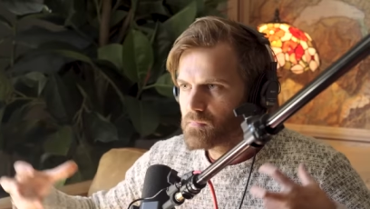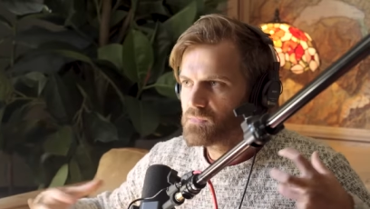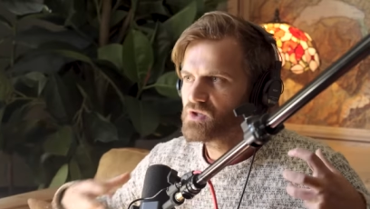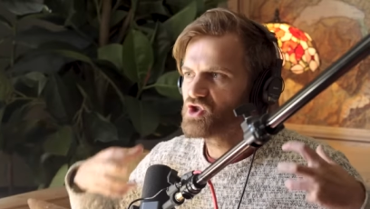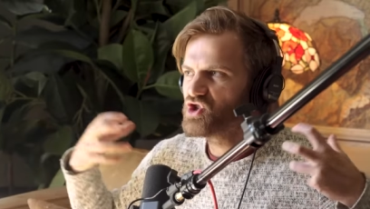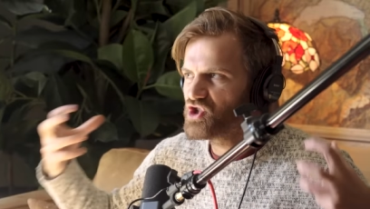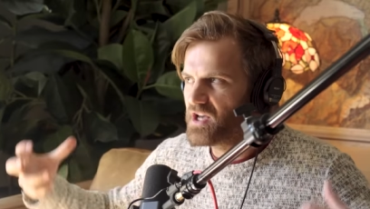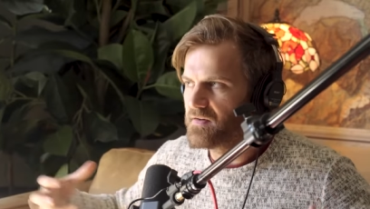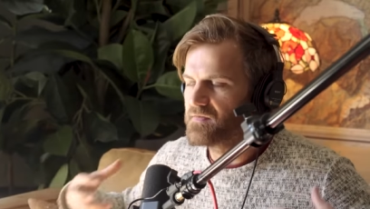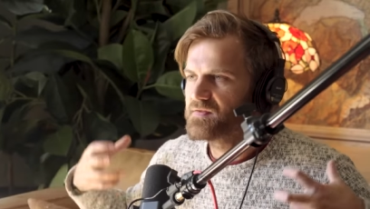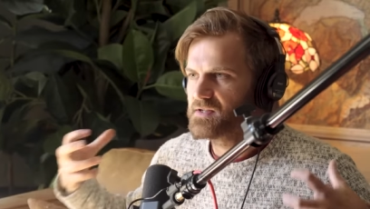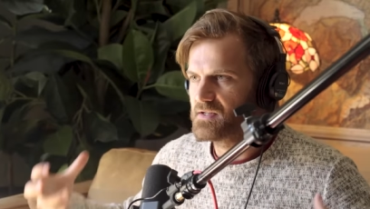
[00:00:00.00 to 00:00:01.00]

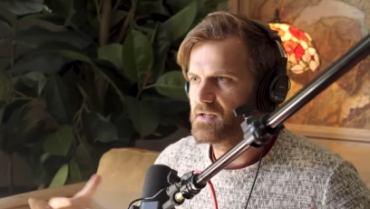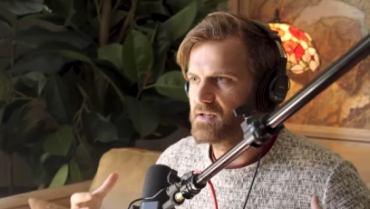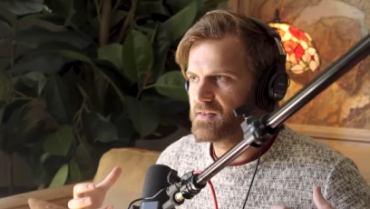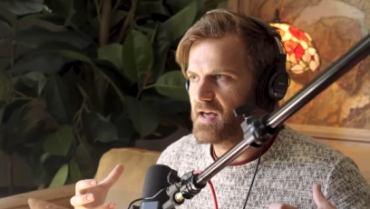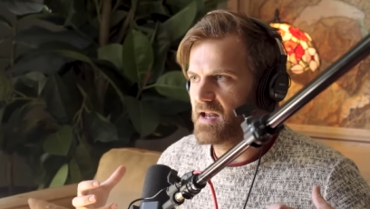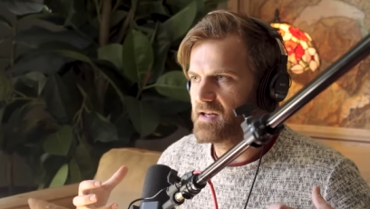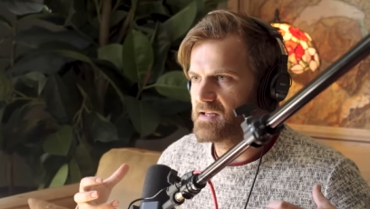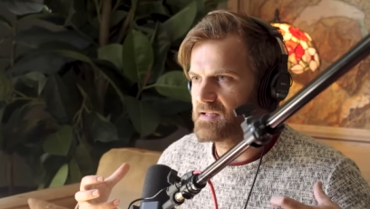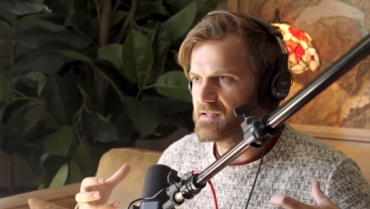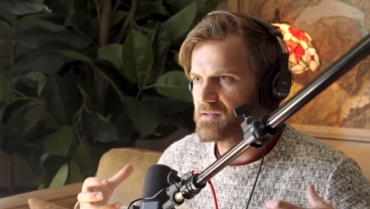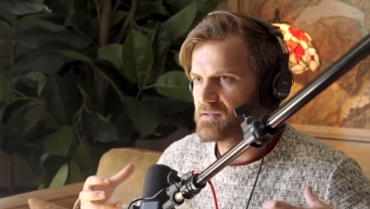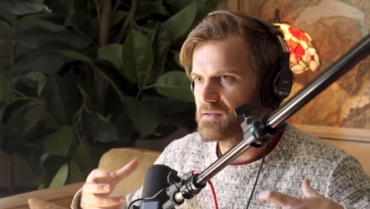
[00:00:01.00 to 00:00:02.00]
shift that
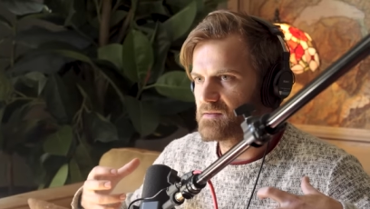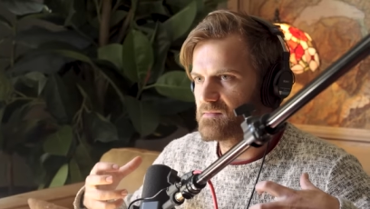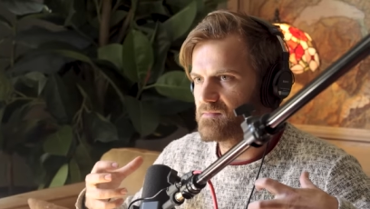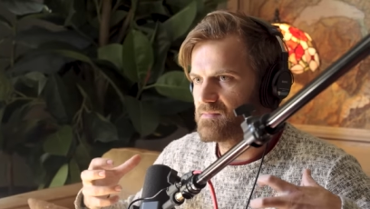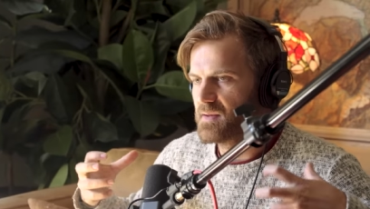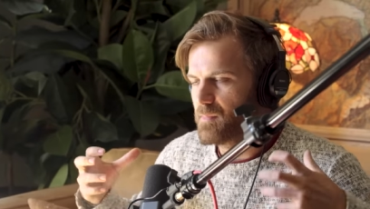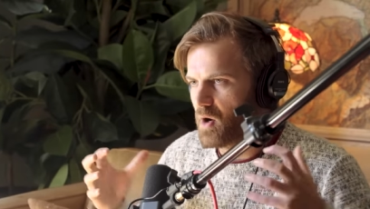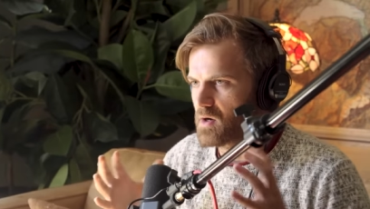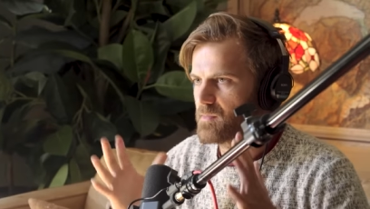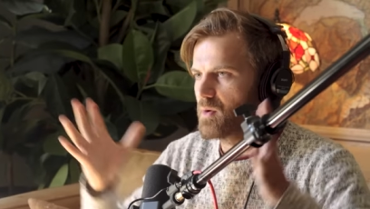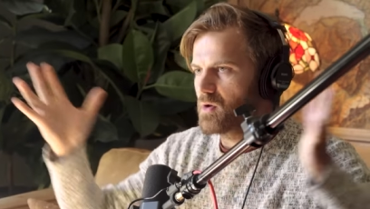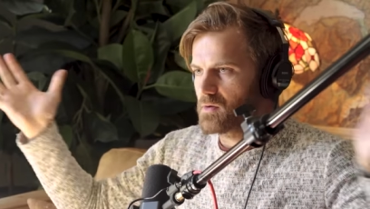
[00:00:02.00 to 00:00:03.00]
is in part a
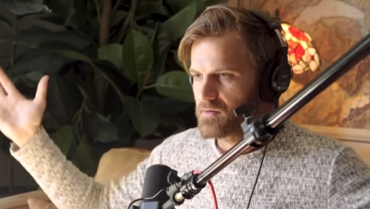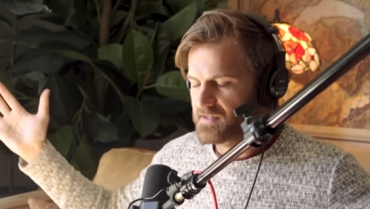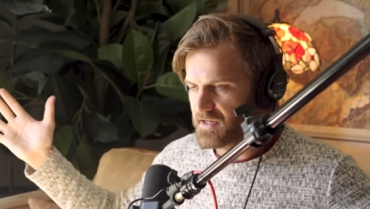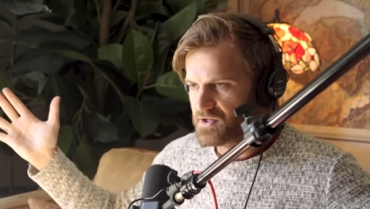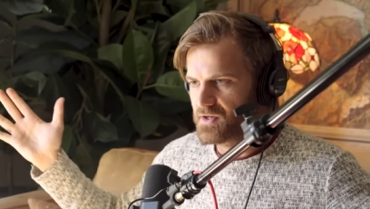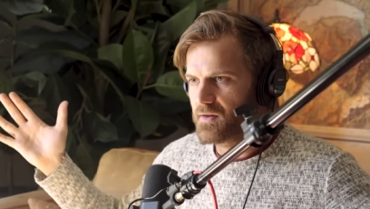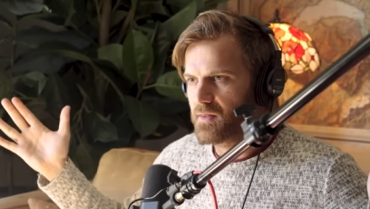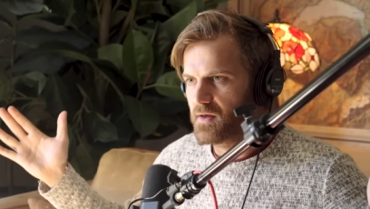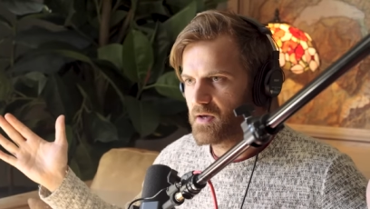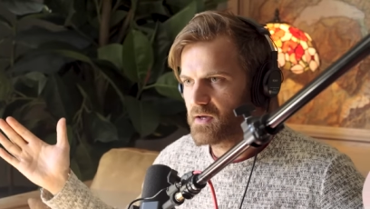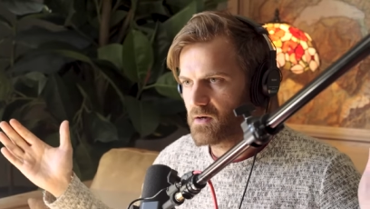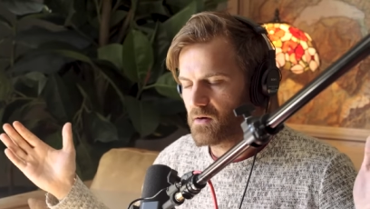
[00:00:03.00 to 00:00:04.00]
polarization
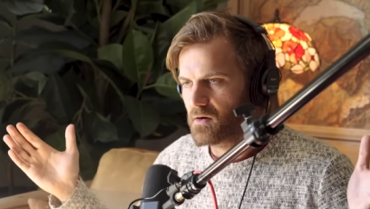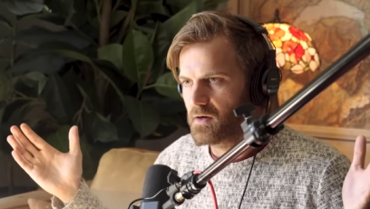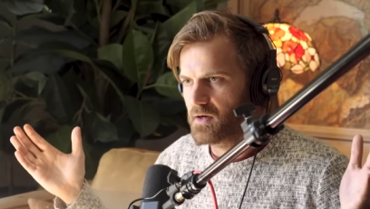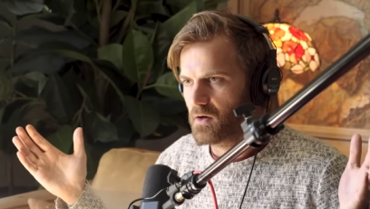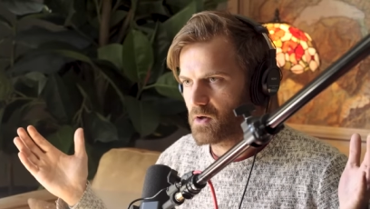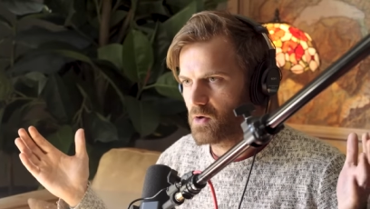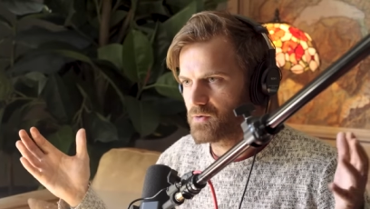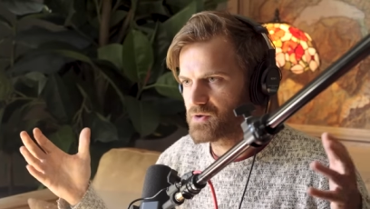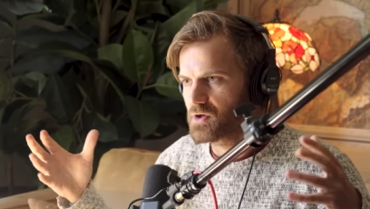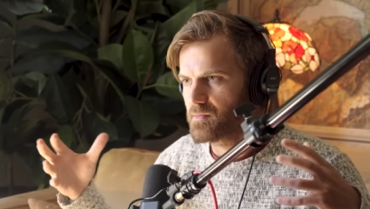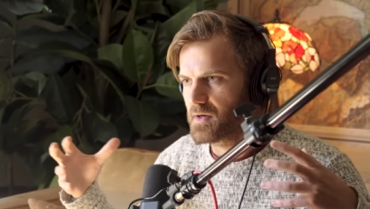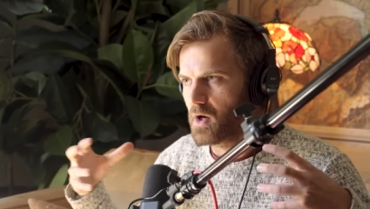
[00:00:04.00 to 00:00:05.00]
thing in our in our
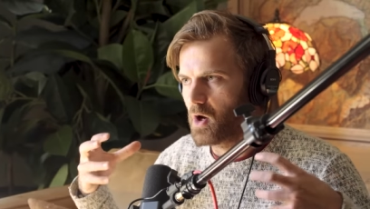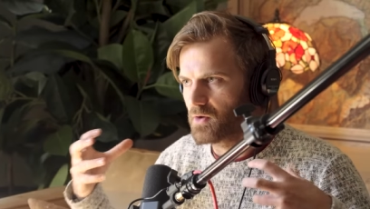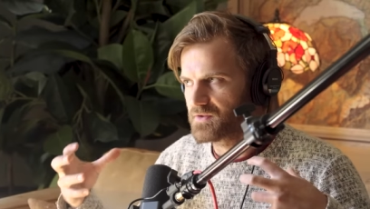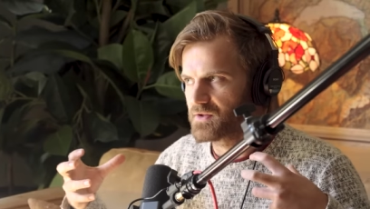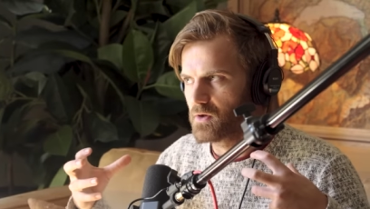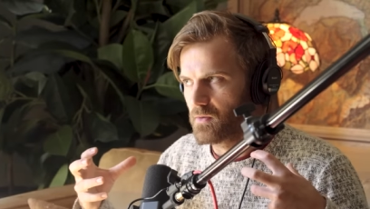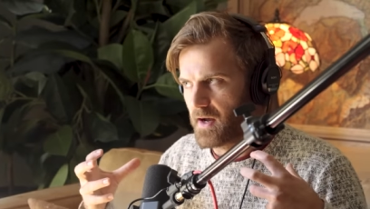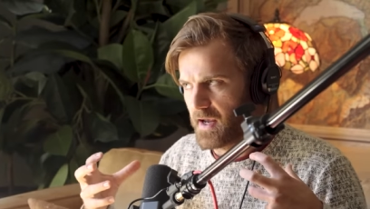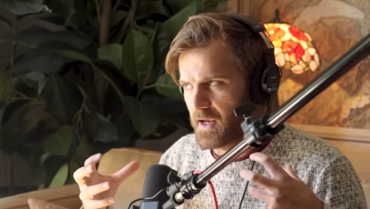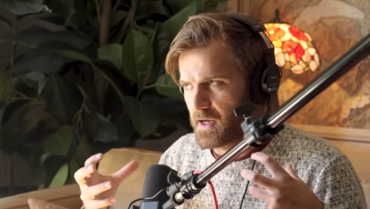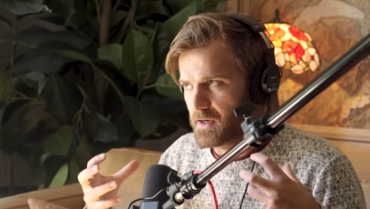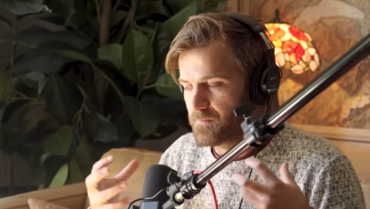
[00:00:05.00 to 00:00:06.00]
culture but also
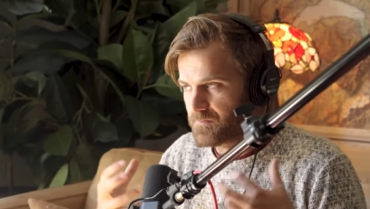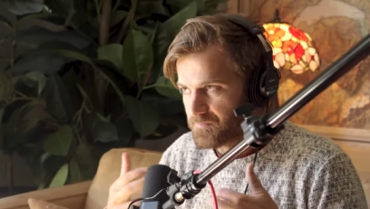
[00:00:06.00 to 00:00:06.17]
a